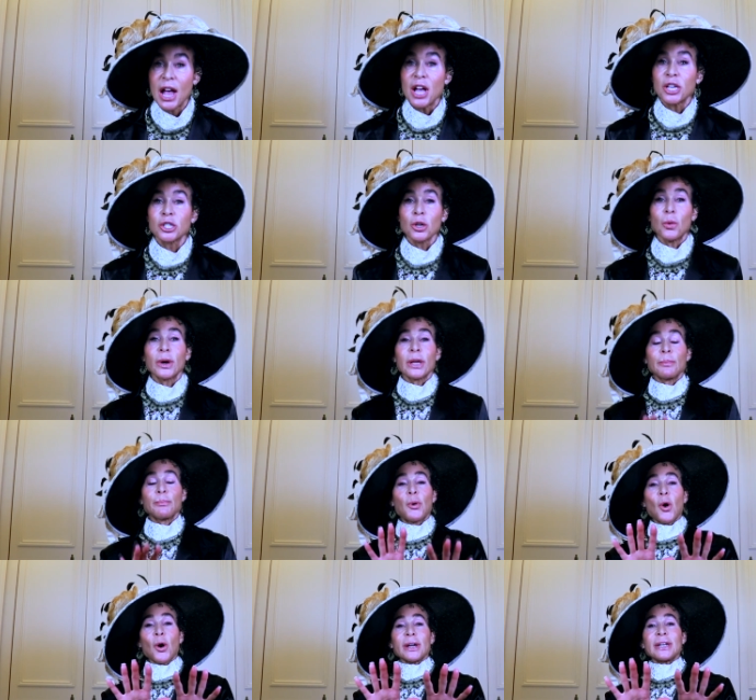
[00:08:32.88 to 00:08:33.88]
So an
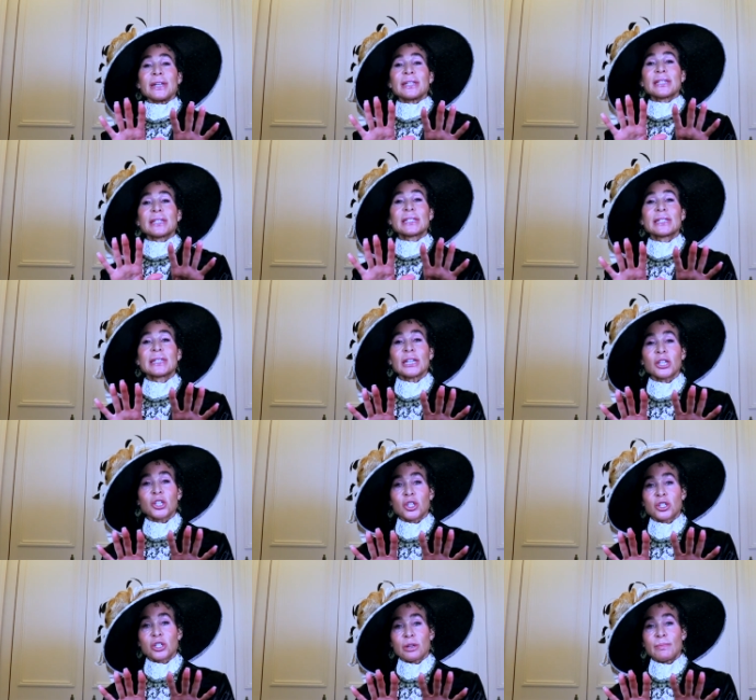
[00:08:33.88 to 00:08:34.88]
important
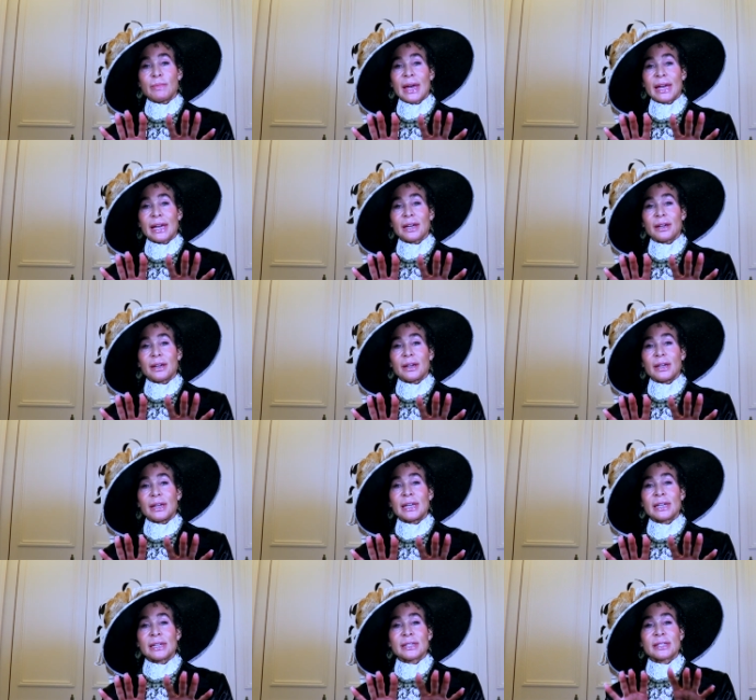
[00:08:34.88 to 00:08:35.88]
distinction to make
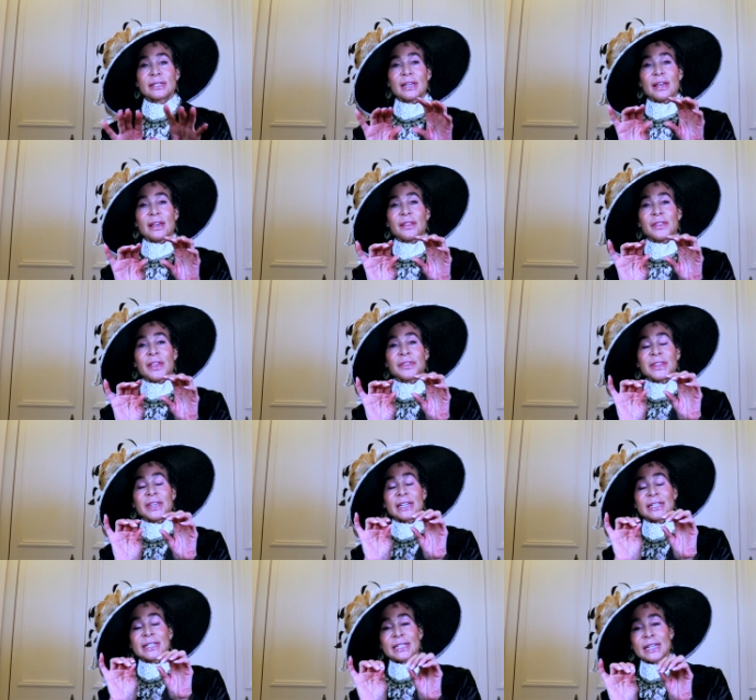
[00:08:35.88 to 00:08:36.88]
is that
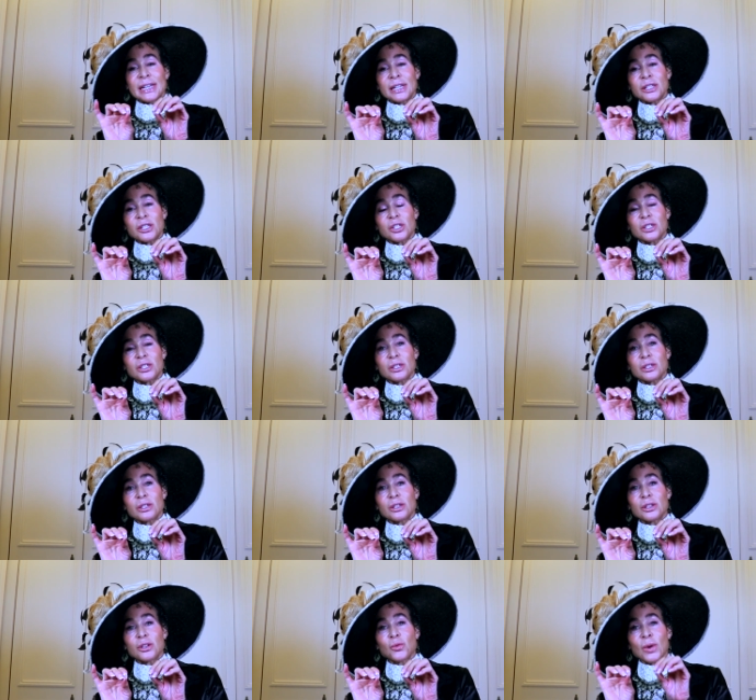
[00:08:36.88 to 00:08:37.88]
the intense
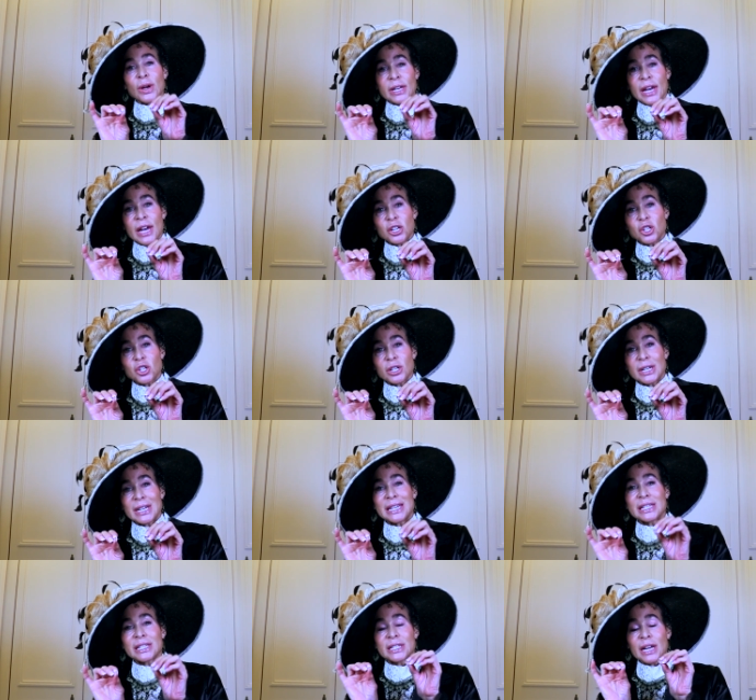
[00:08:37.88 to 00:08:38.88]
radiation
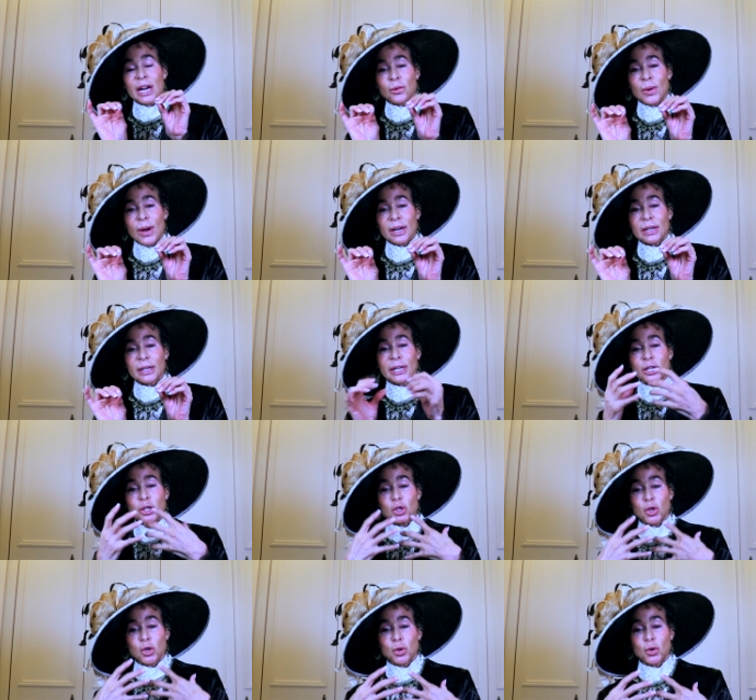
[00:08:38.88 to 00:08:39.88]
is directly
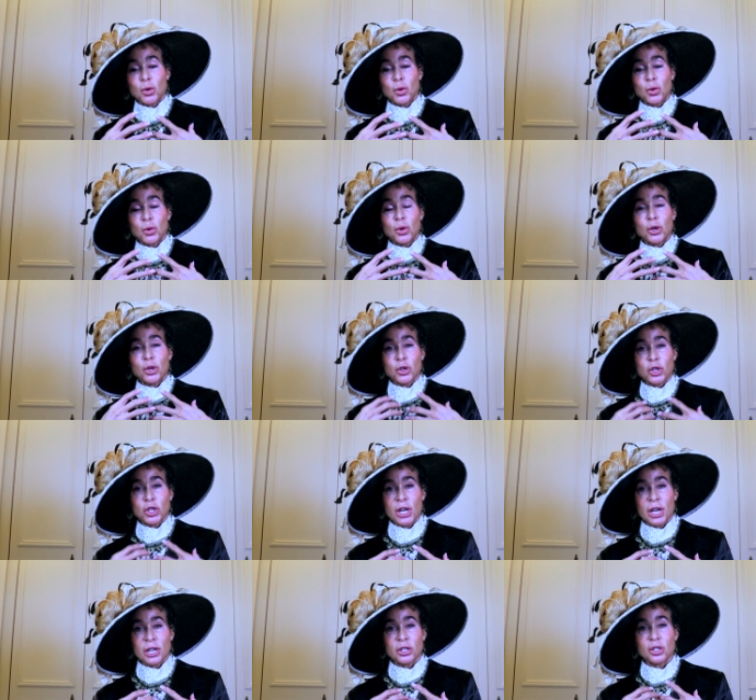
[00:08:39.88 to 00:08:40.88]
to your
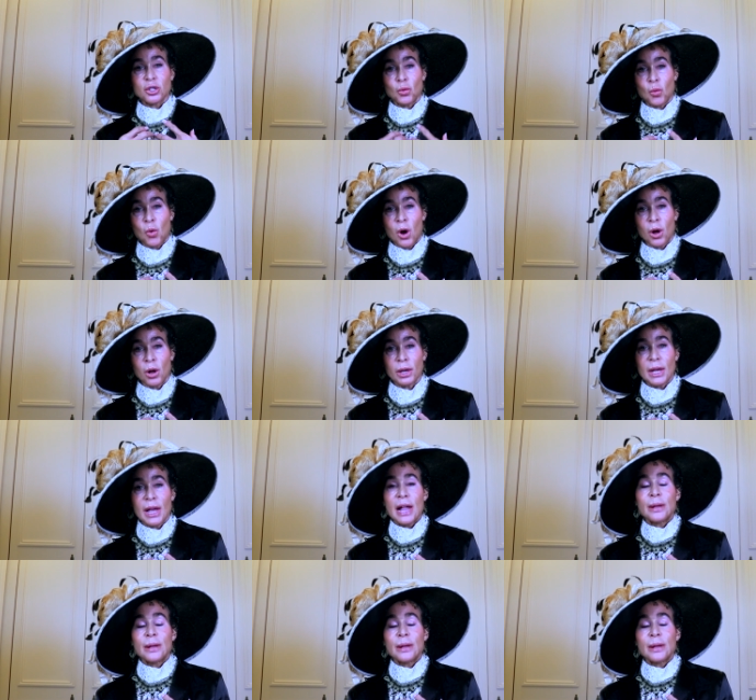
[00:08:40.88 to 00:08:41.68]
chest wall.